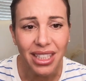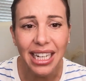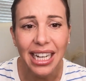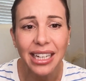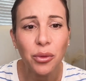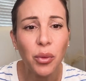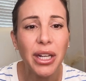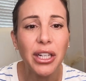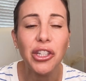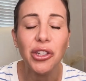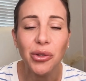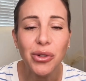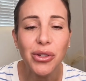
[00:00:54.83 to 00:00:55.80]
And when
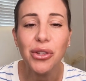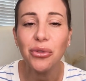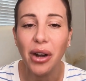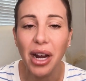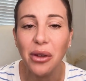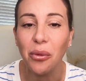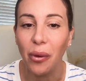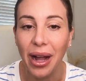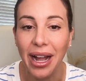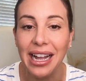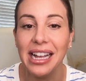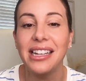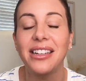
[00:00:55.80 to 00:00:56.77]
used the right
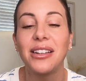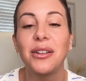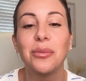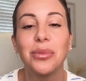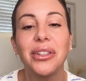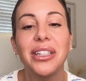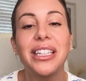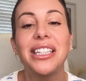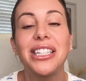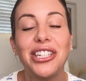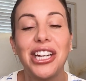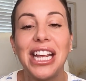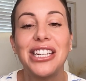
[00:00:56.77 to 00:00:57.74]
way, it can completely
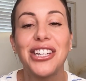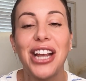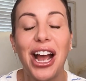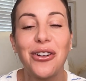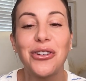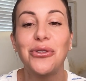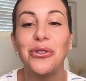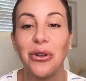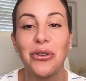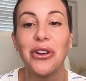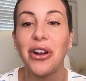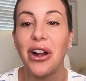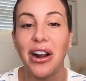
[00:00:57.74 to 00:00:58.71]
change how you grow
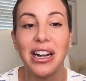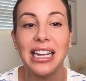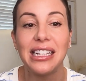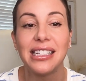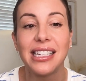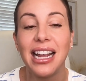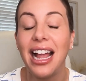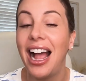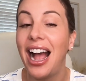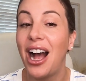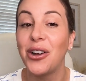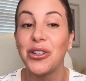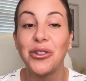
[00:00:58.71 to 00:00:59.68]
your audience,
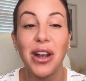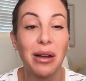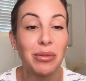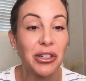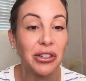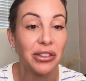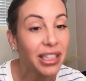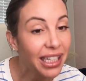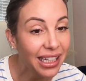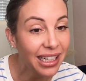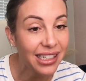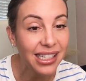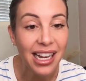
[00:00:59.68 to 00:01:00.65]
how you capture
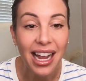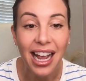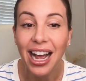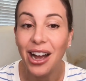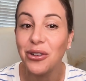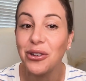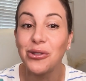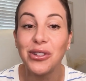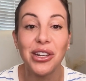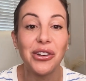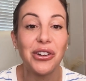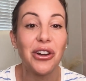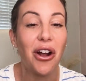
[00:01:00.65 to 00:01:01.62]
leads, how you
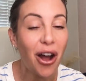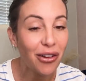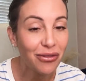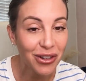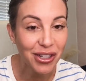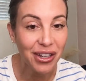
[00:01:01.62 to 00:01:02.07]
sell your offers